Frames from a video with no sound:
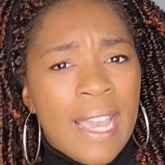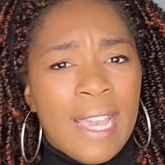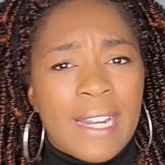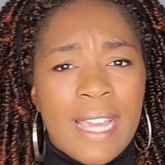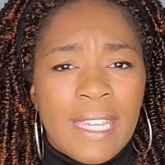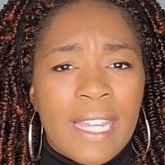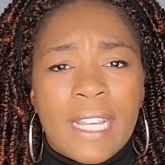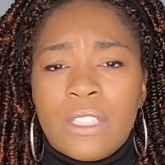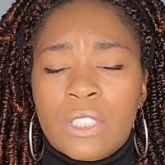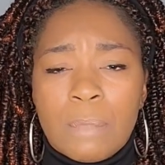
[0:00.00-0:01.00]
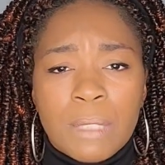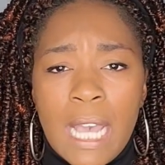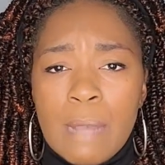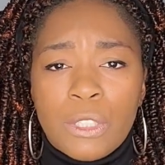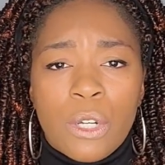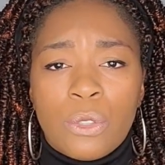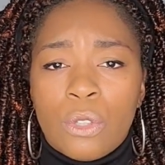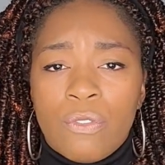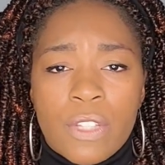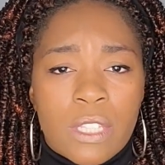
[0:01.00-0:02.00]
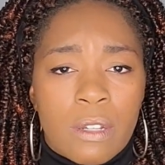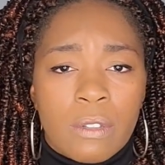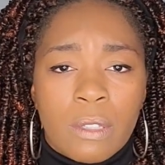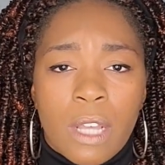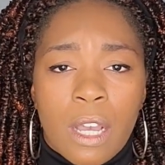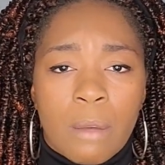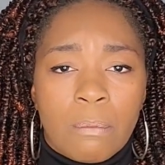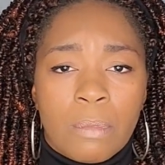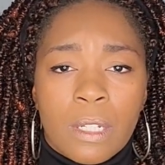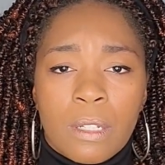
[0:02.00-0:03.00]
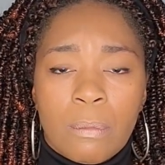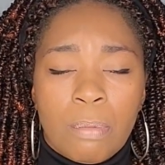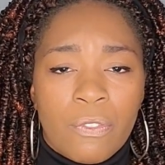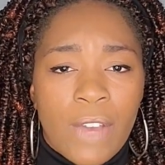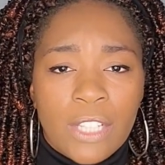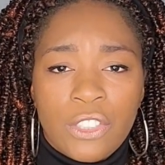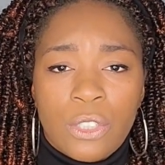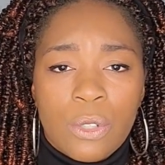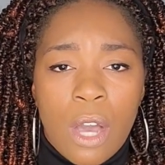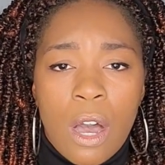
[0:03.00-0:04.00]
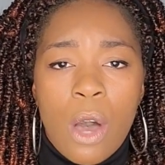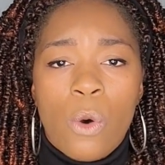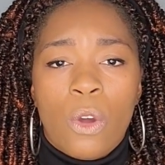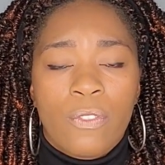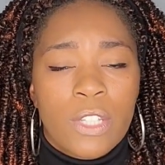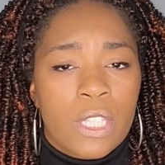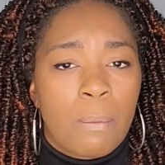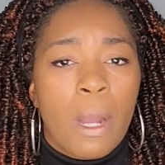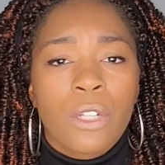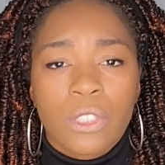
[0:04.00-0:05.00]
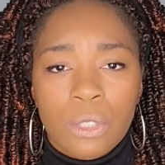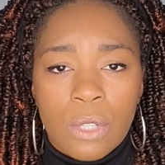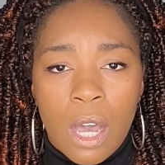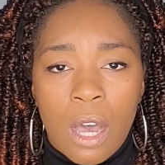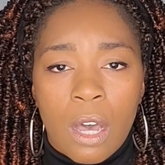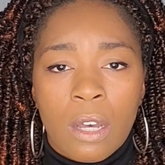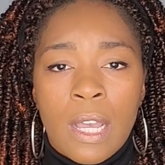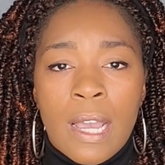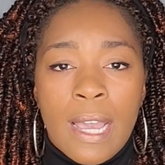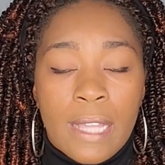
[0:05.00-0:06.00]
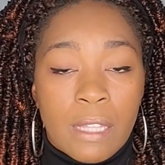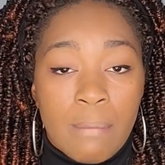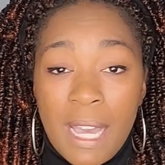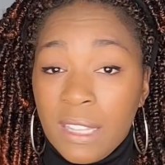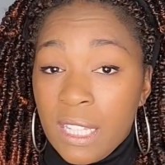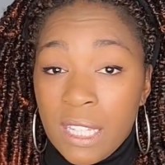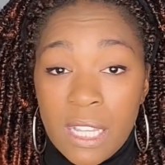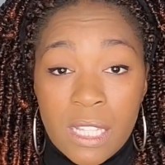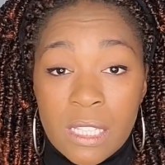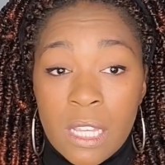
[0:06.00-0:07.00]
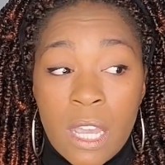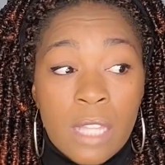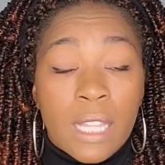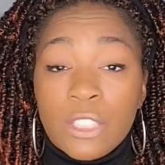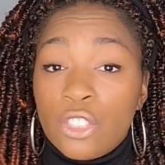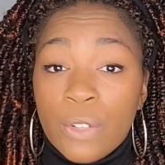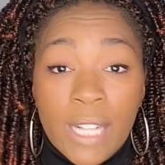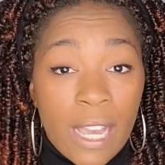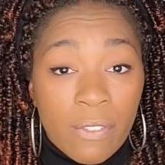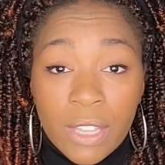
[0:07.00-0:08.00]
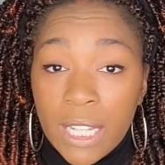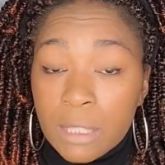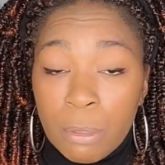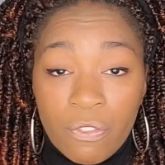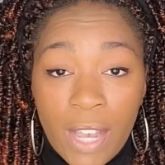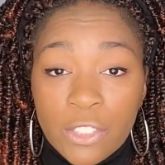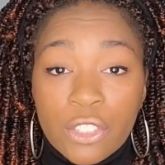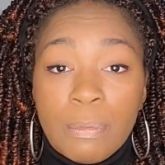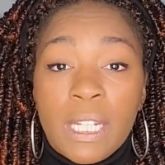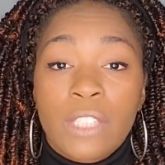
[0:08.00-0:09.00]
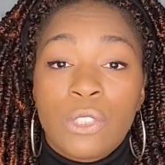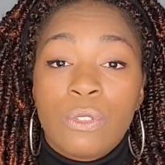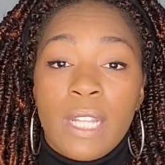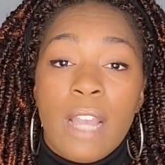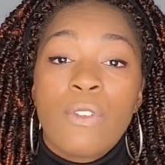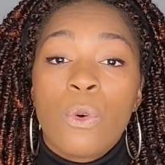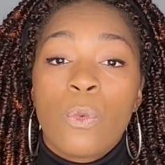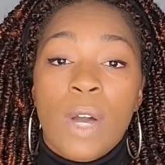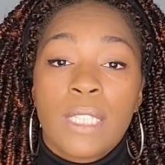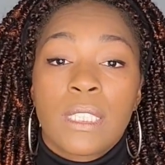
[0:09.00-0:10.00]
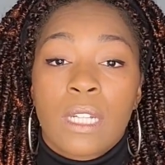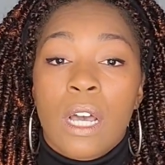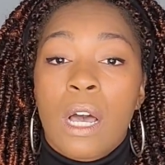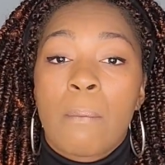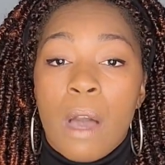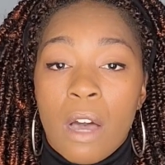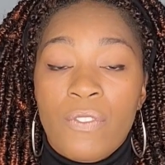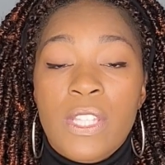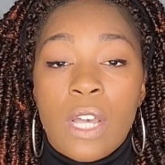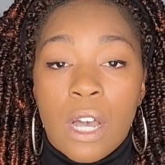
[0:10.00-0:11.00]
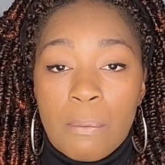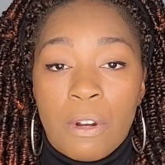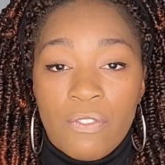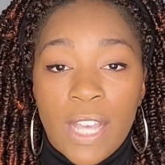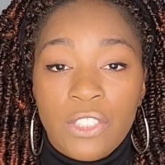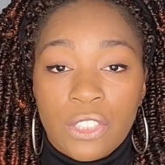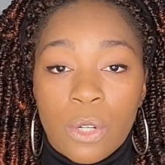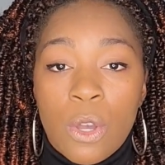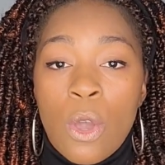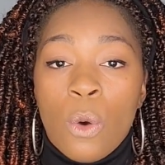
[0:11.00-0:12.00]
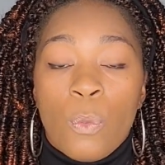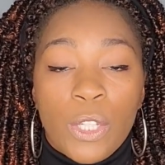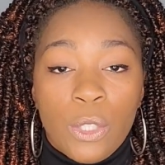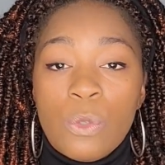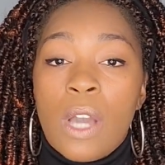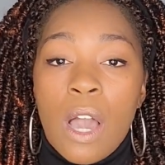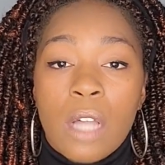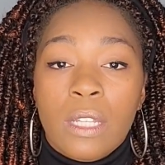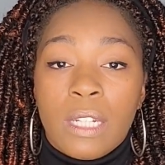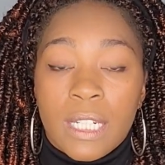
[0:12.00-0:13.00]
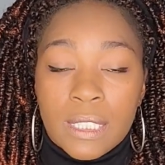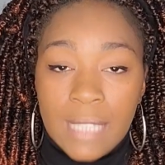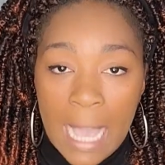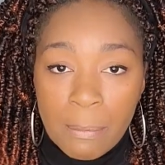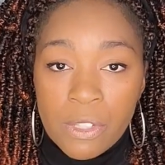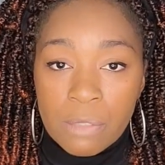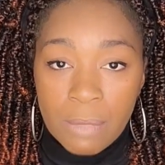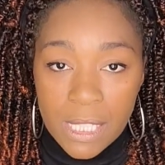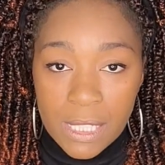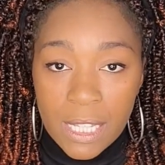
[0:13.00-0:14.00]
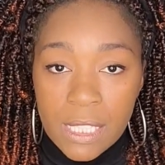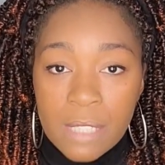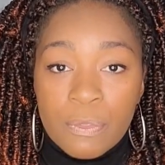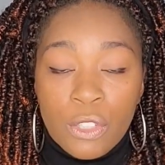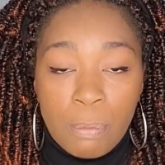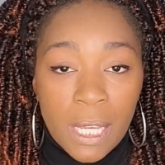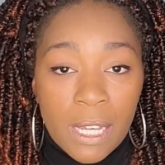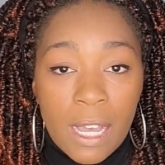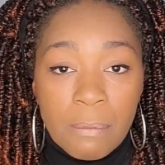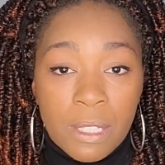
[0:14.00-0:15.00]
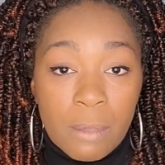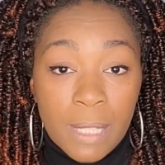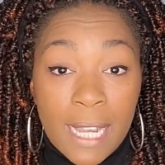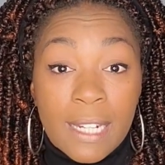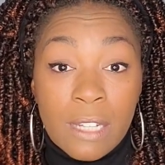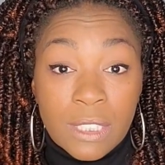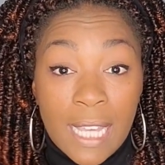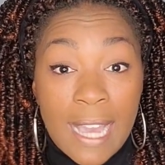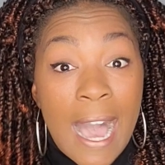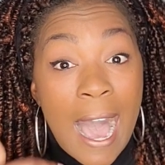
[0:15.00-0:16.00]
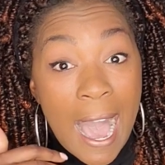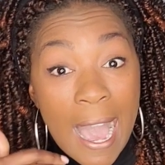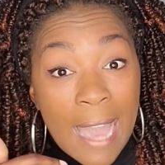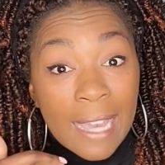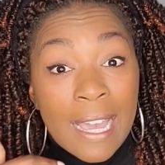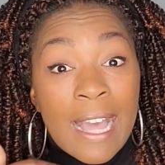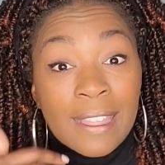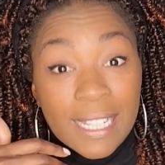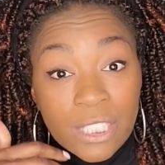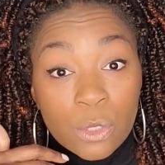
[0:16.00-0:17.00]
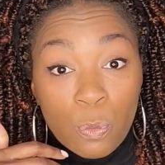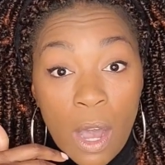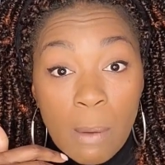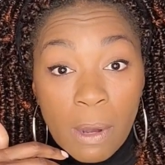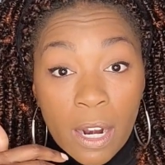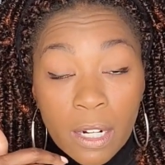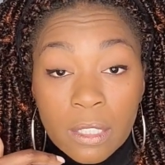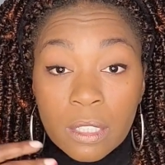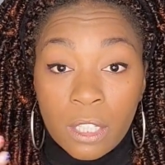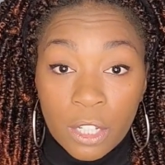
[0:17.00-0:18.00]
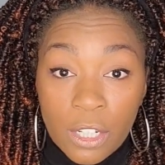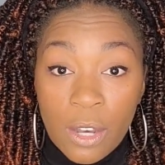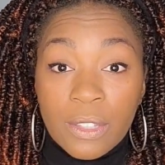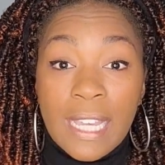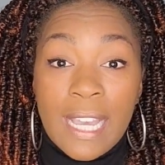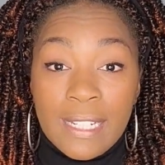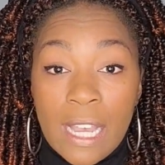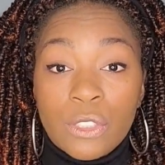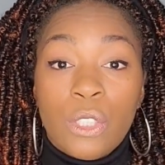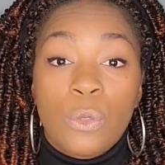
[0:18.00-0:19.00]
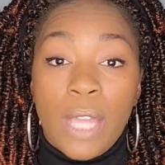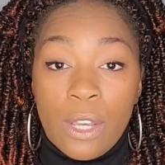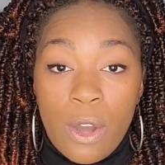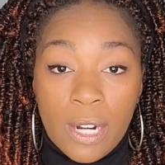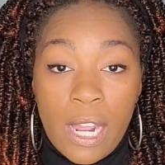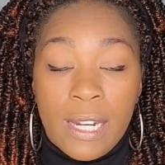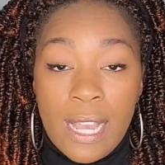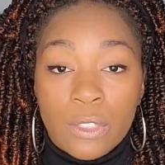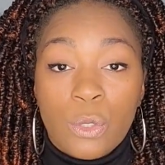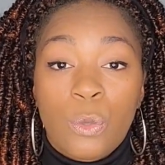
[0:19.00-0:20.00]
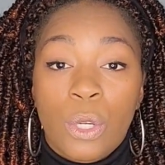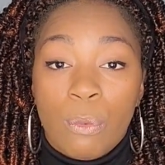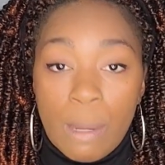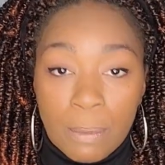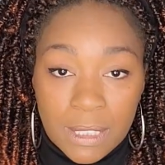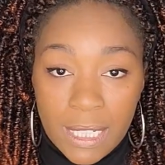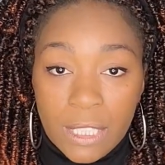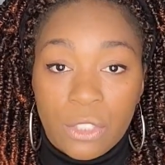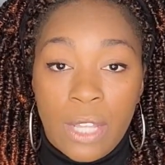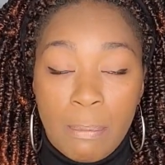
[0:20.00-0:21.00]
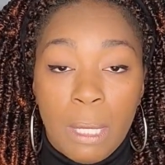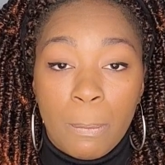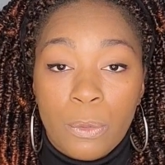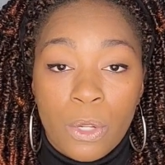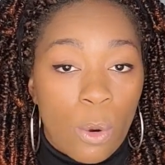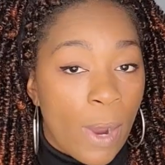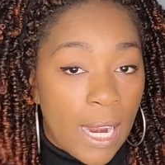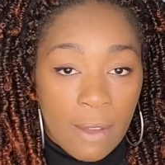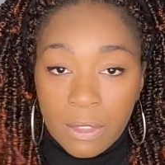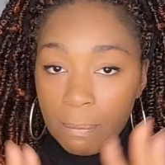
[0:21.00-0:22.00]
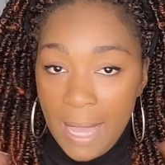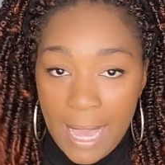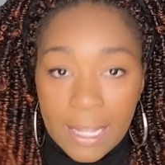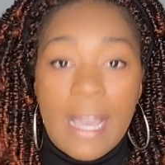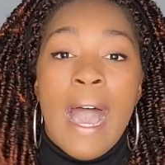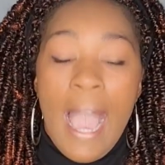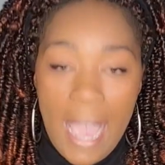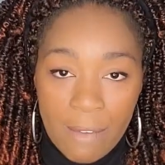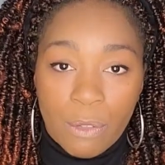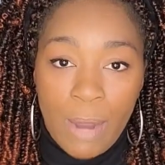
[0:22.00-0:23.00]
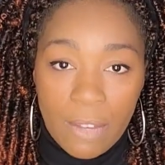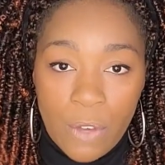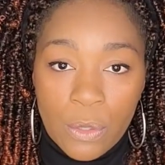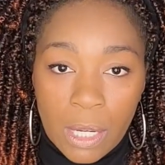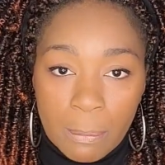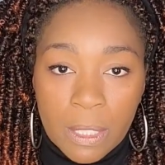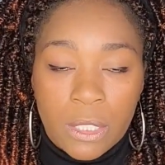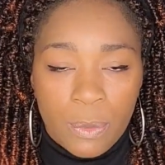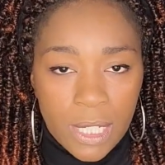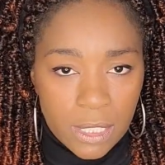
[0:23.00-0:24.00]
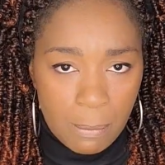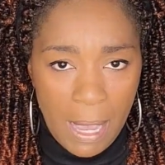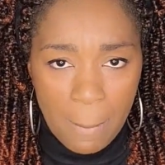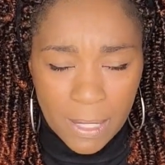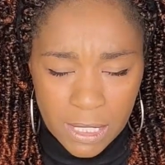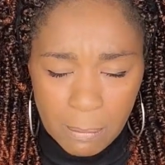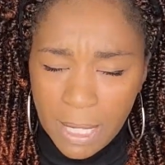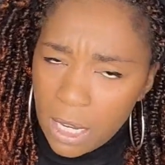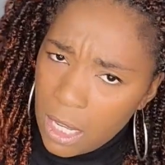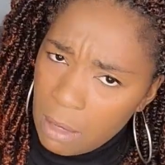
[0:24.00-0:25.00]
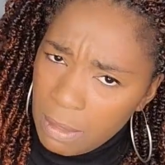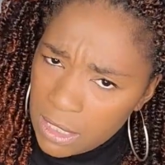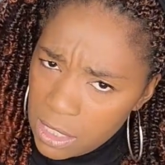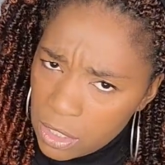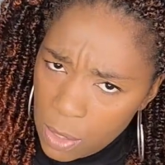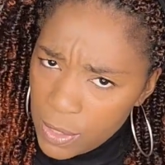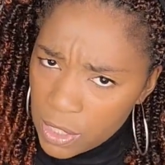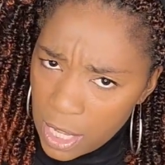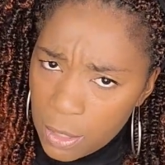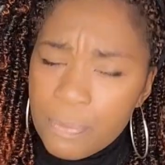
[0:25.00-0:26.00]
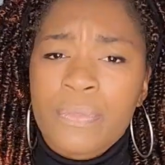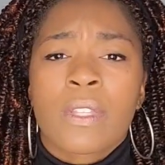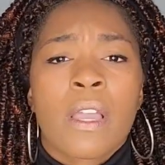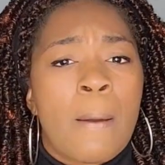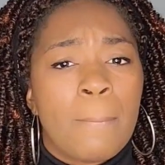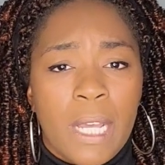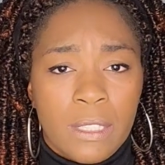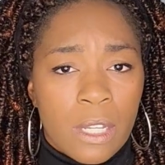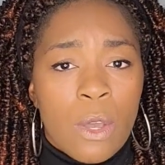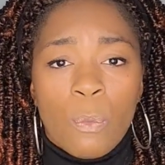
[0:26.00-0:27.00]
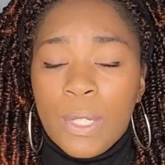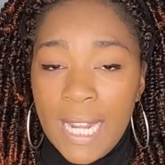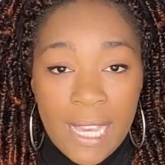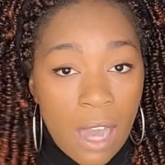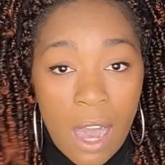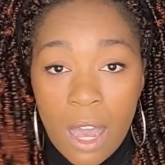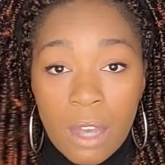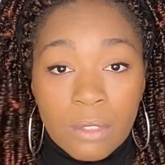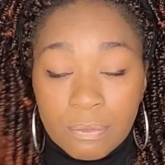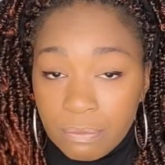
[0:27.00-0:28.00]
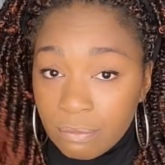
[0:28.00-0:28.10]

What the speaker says: And I get it. Sometimes you don't know if it's a professional call or if it's a personal call. And then my thing is, then treat everything as professional, because you never want to come off as unprofessional. When you call an established business, you pick up and they'll say, hi, this is Walmart. They announce who they are. They announce who they're representing so that people know right off the bat, I have the right phone number. Because what ends up happening is I'm like, is this so-and-so? But when they call,